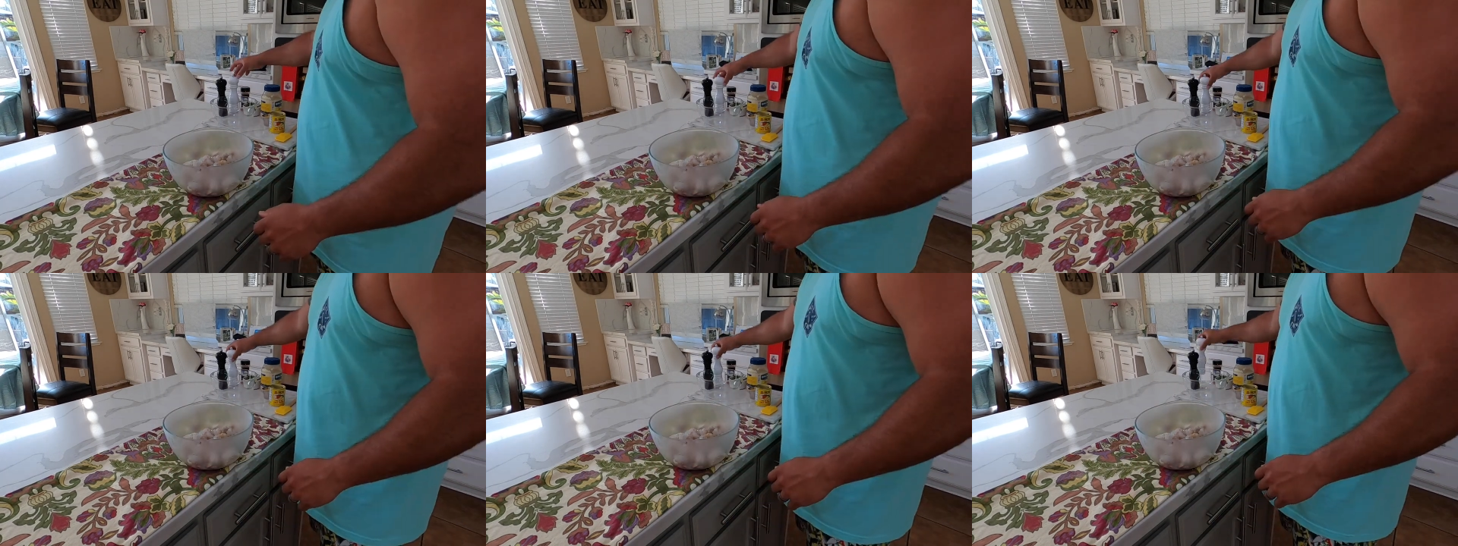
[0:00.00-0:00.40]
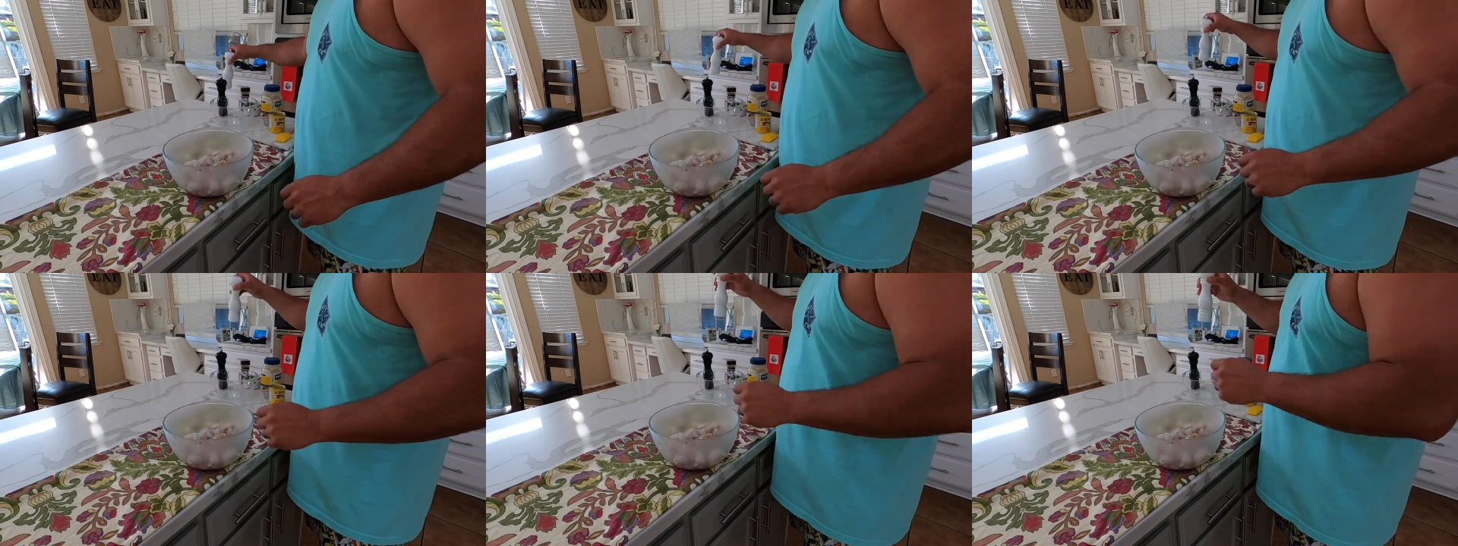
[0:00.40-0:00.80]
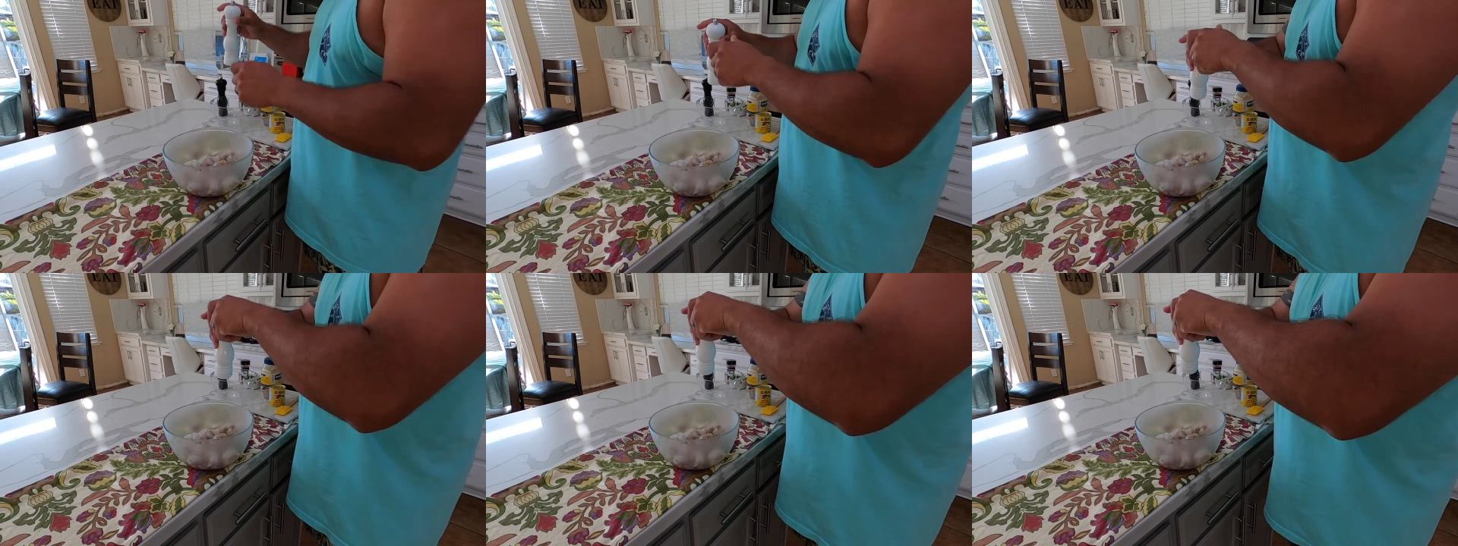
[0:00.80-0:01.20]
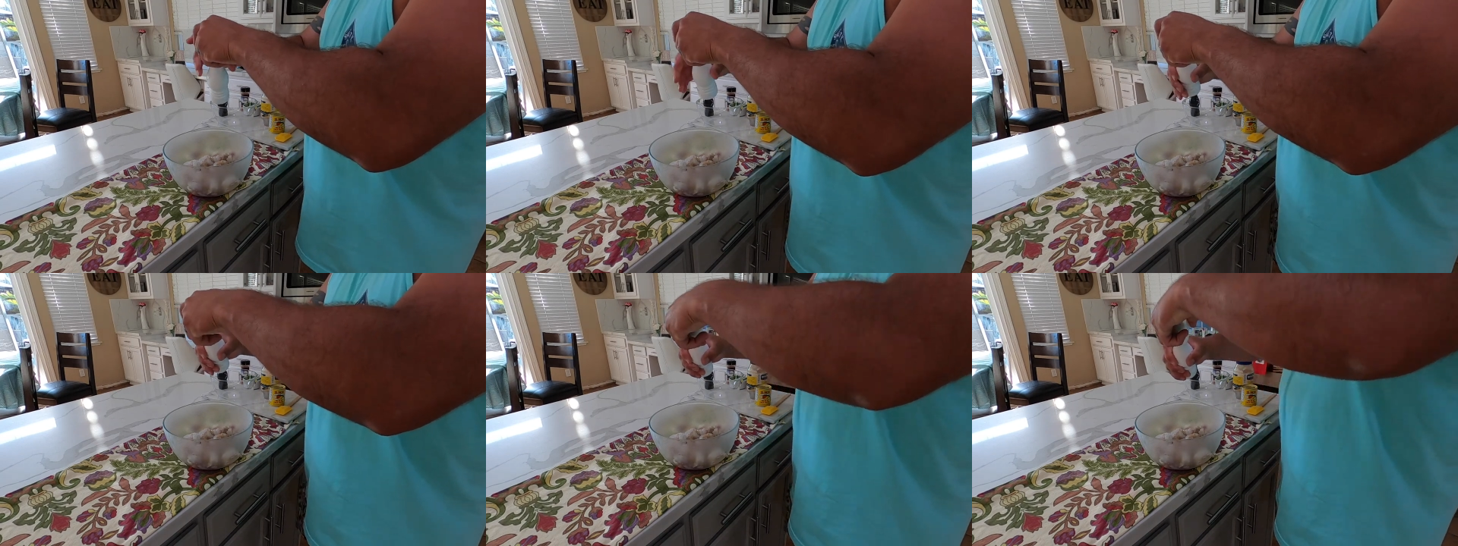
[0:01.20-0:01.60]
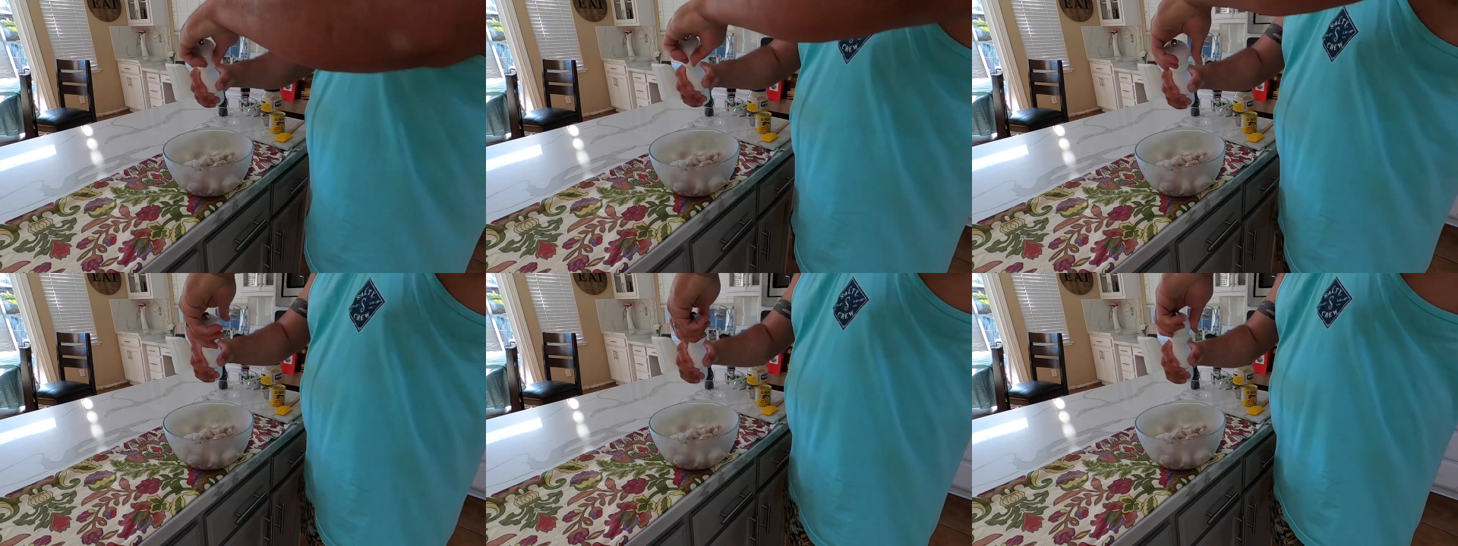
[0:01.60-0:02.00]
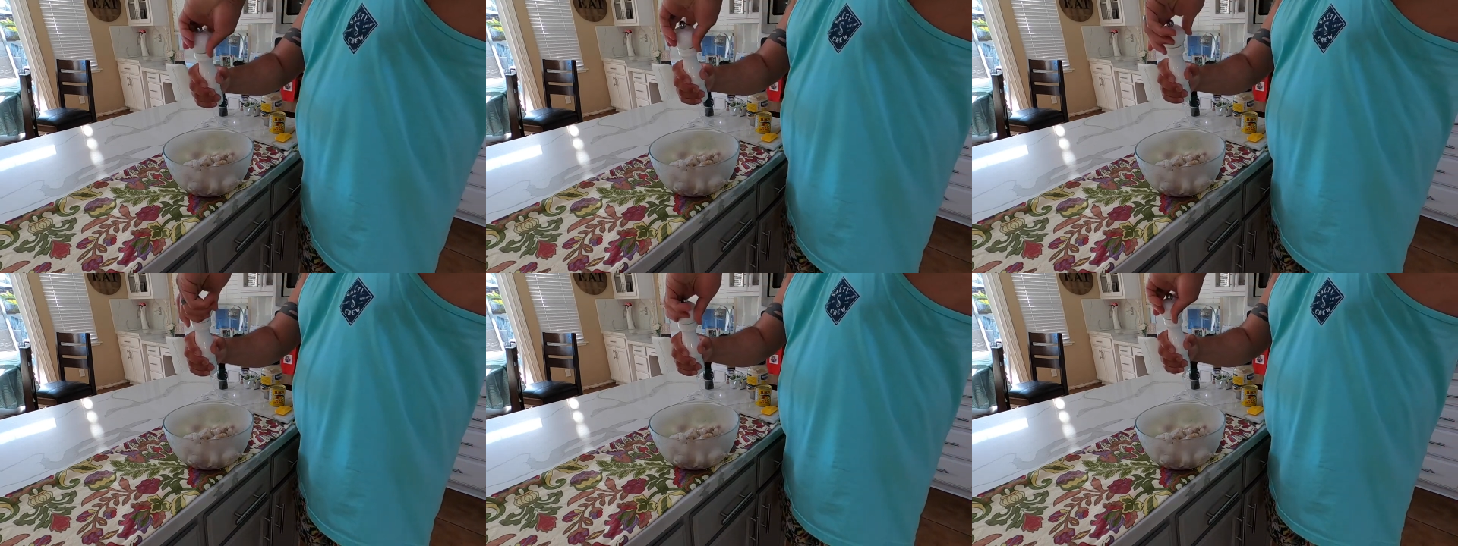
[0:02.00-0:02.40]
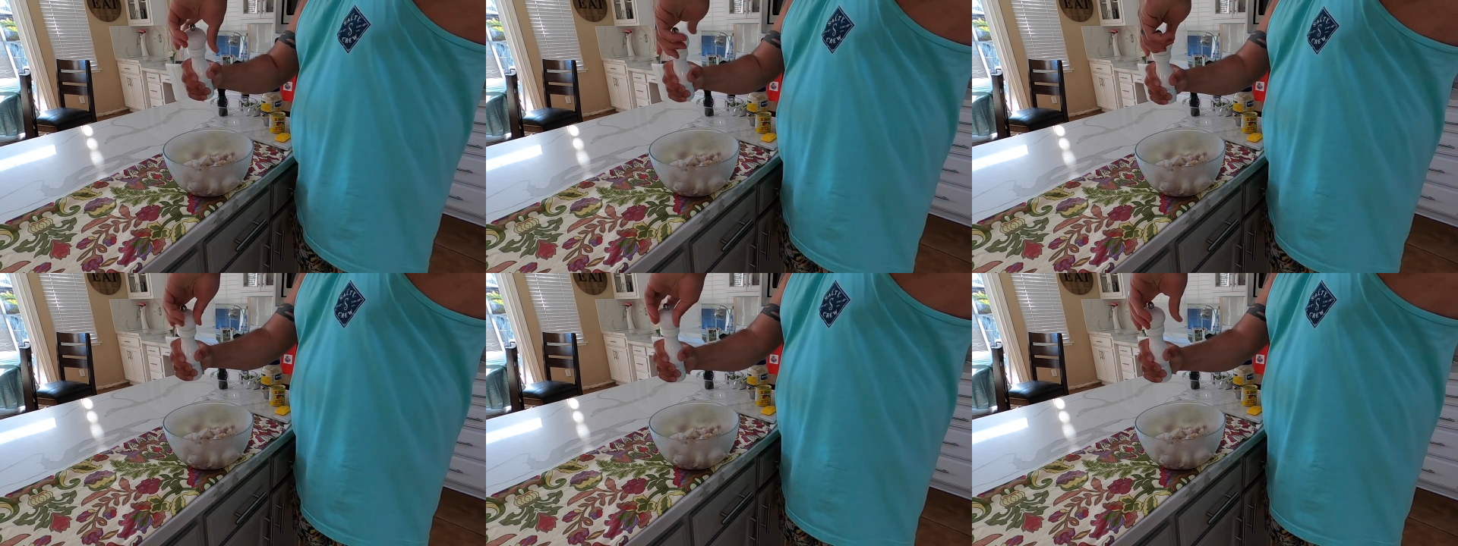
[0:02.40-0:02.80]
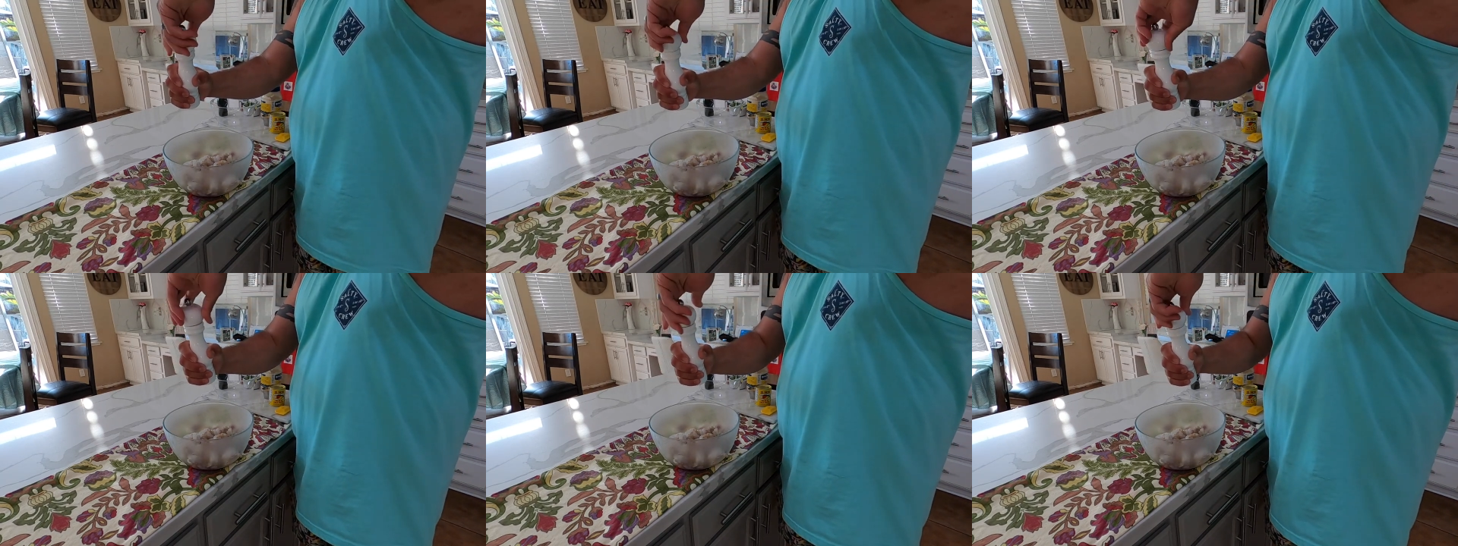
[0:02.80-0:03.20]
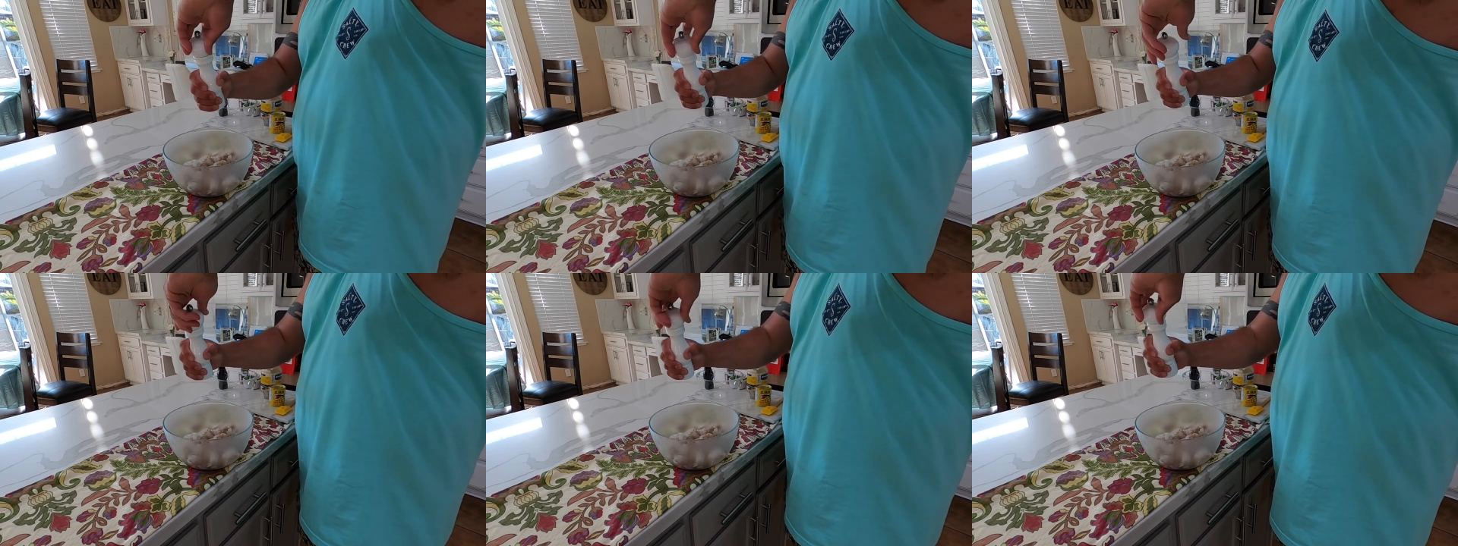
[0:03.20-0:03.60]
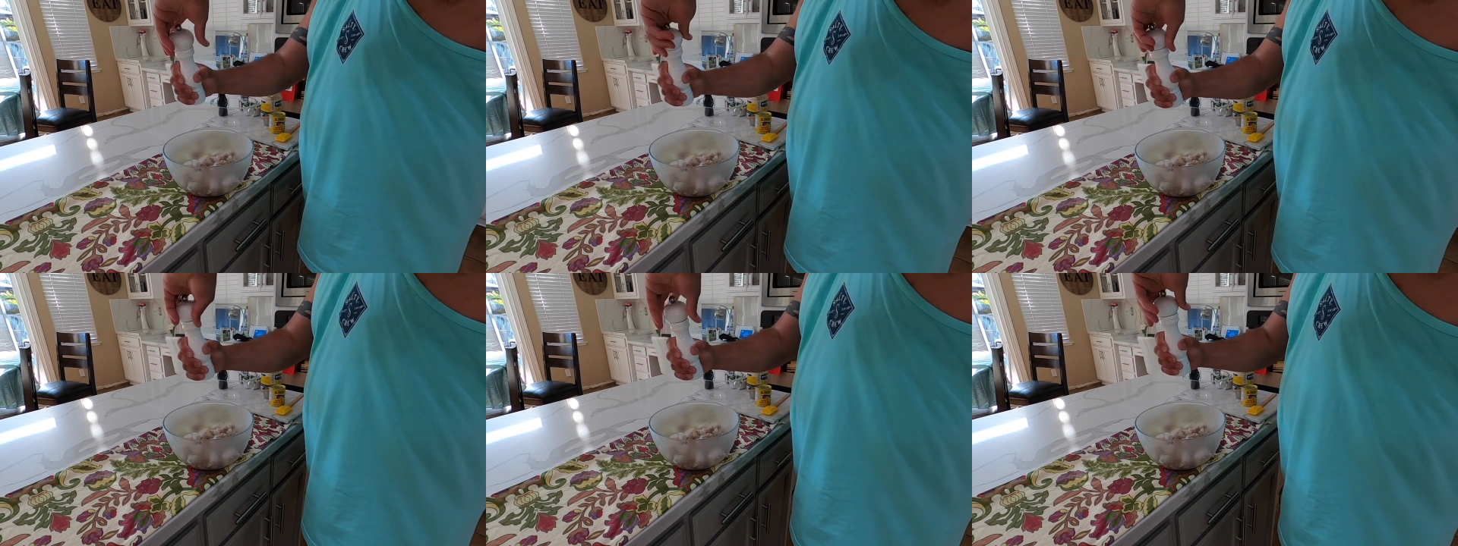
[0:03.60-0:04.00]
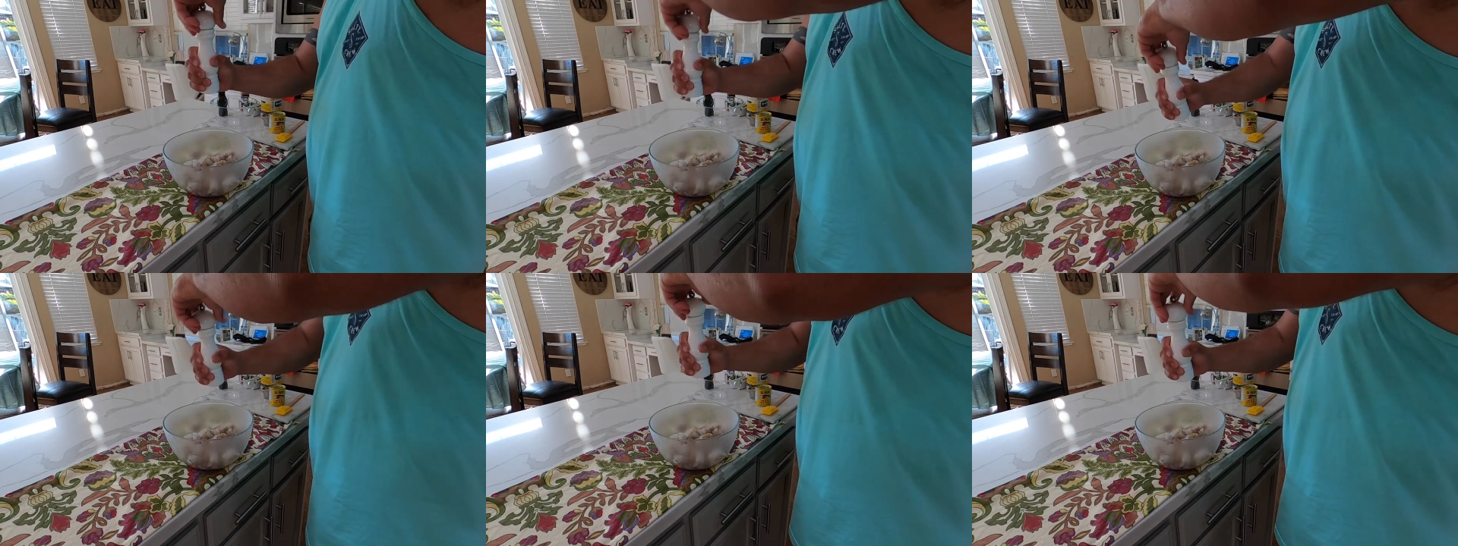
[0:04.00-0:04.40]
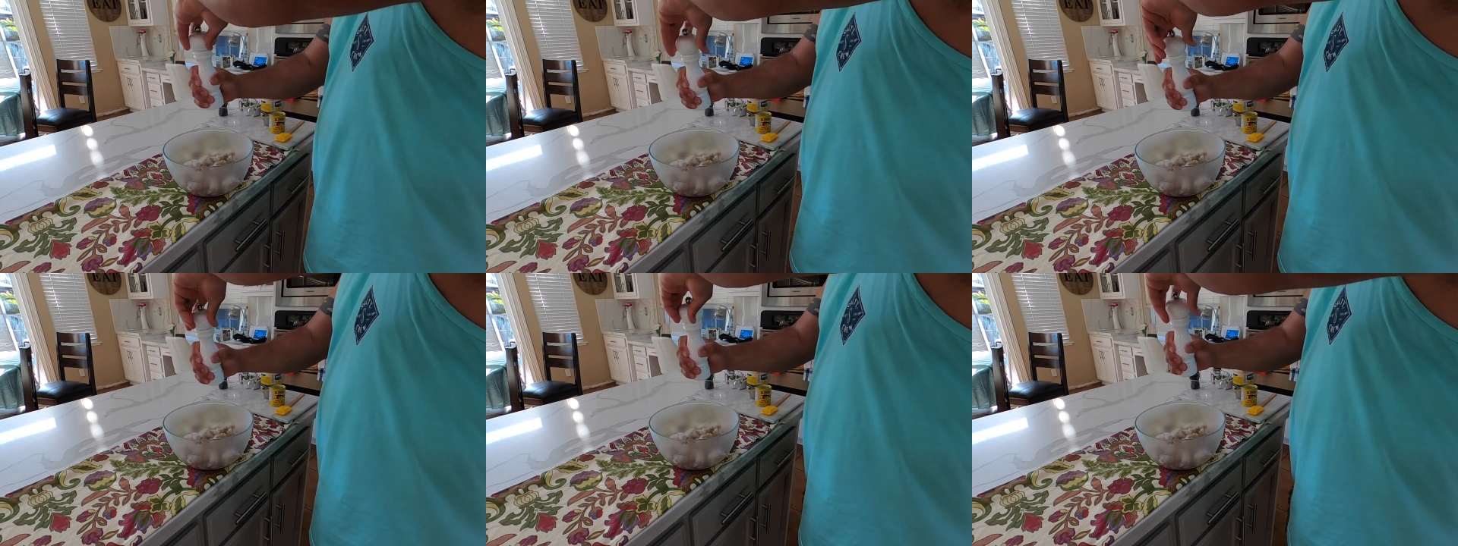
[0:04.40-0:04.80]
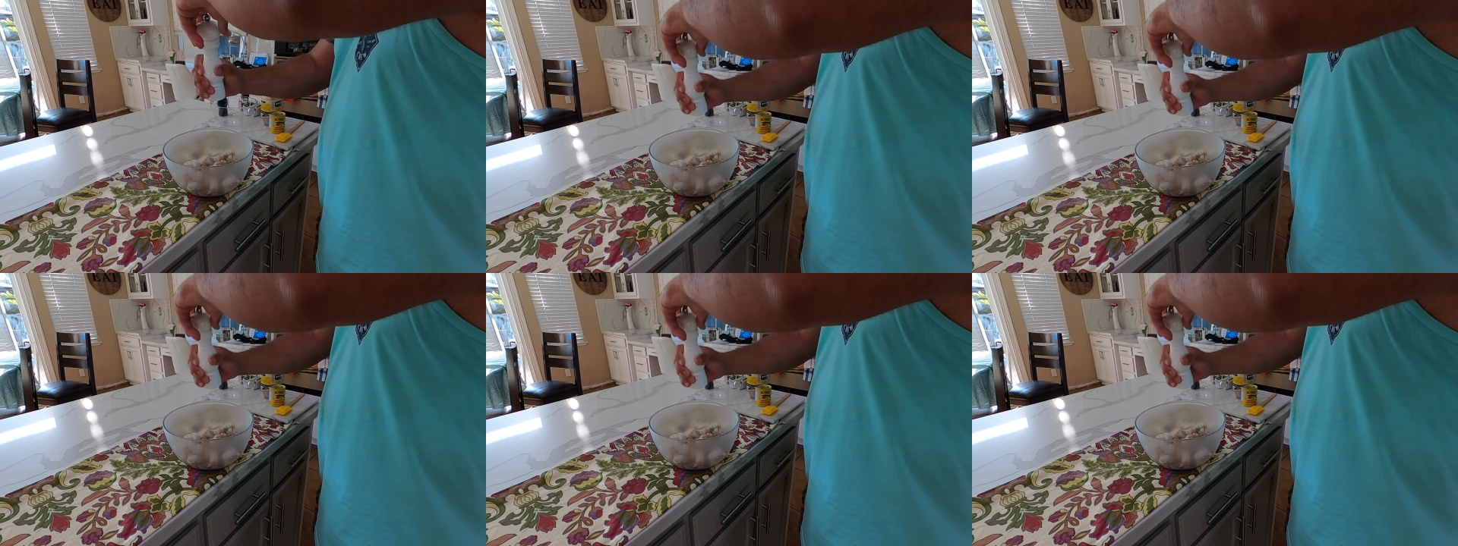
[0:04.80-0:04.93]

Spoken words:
[unreadable: no face in view]